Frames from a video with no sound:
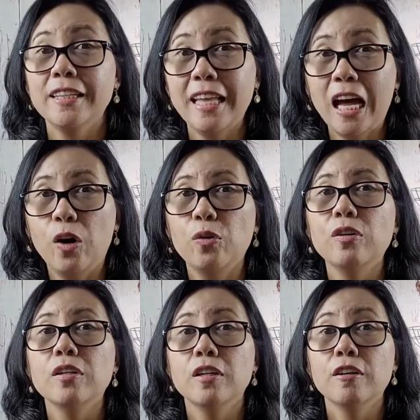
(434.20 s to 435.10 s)
Now,
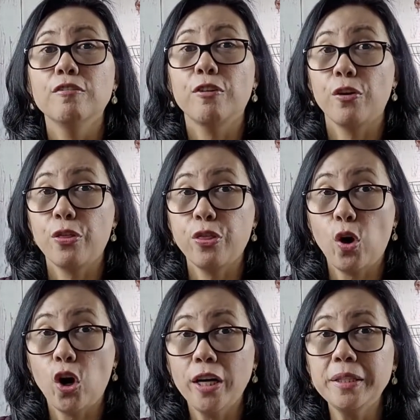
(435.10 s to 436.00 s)
for
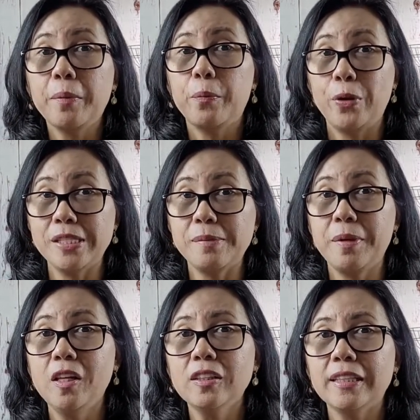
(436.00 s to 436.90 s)
thawed breast
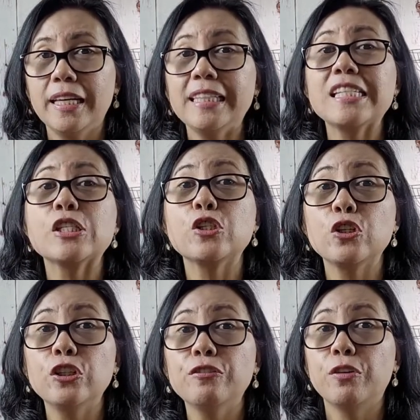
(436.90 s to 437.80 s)
milk, it is
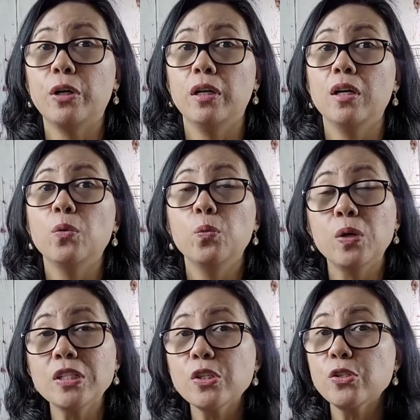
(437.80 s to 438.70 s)
good for
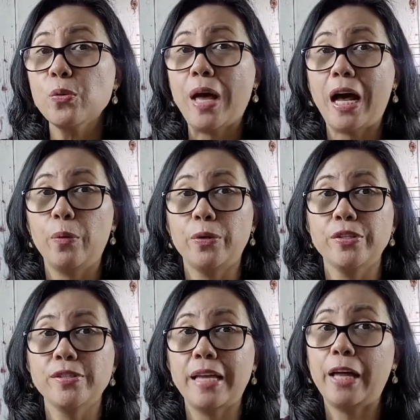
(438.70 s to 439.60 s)
1 to 2
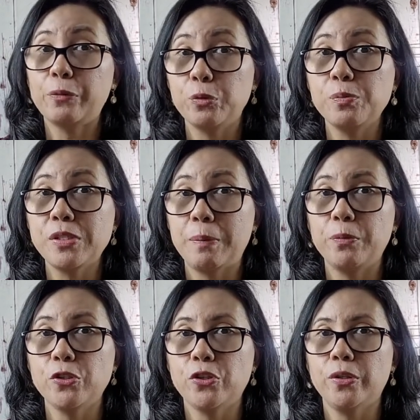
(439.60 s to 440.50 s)
hours at room
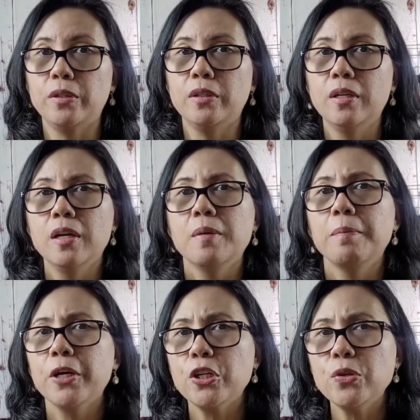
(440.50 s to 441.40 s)
temperature,
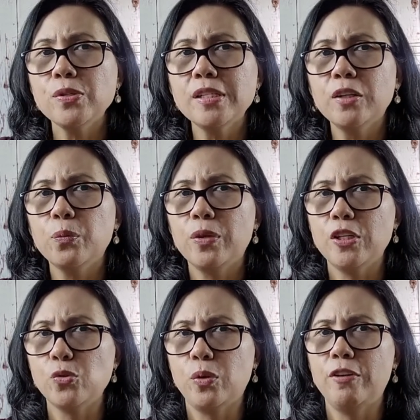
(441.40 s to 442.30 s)
but use it
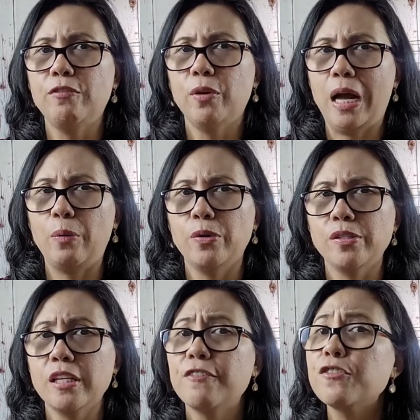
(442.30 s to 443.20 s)
within 24
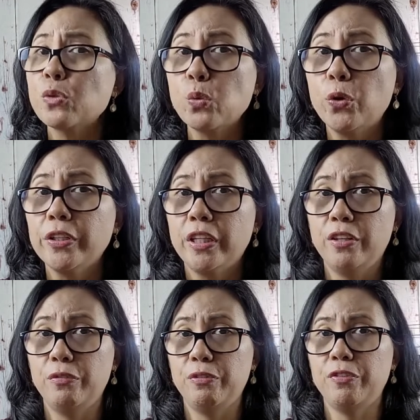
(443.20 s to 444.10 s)
hours if stored in
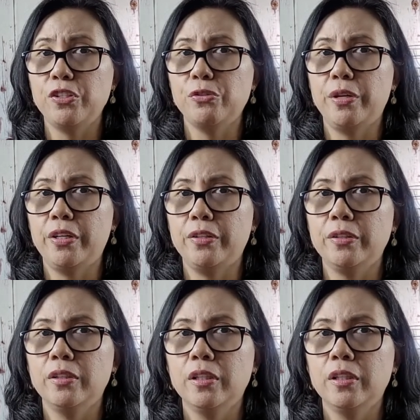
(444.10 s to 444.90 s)
the refrigerator.